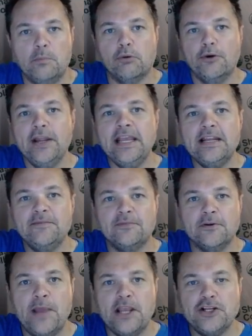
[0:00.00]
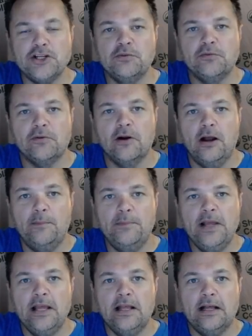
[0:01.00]
bring in information from
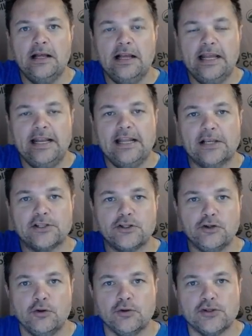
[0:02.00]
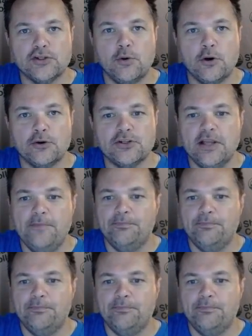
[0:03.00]
an external source,